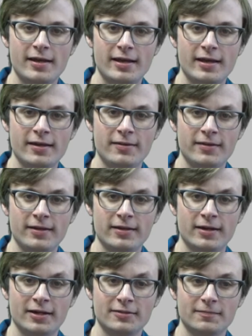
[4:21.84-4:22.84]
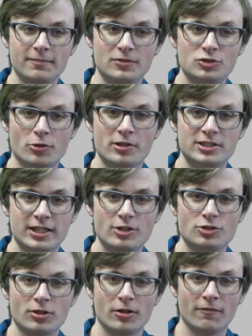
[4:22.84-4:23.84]
in the
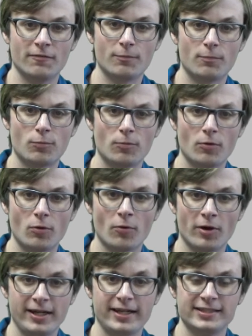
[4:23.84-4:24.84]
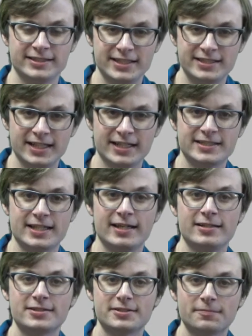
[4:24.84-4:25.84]
jurisdiction of already existing
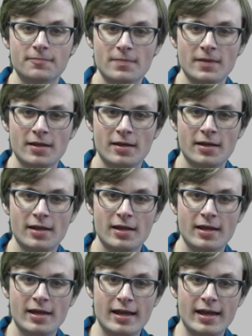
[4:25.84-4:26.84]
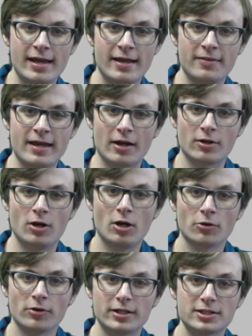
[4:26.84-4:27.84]
states, and that
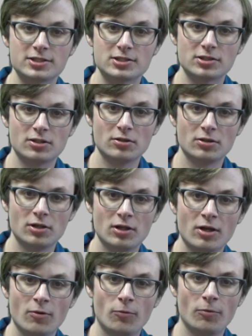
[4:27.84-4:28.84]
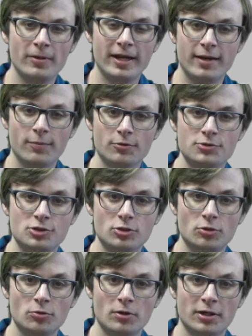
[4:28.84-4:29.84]
Congress will be able
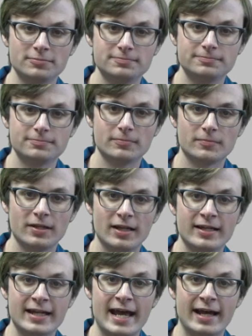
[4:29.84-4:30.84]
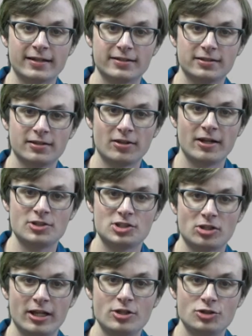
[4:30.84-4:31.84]
to enact
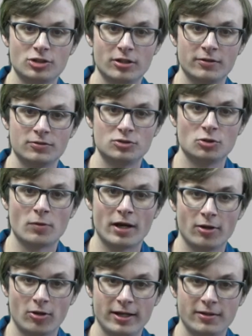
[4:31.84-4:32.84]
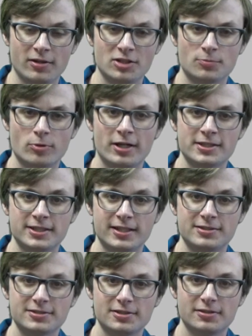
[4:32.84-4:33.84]
legislation to regulate this
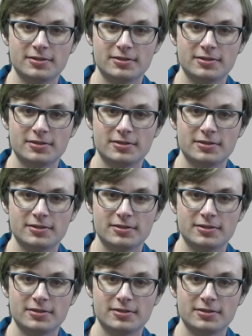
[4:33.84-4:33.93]
process.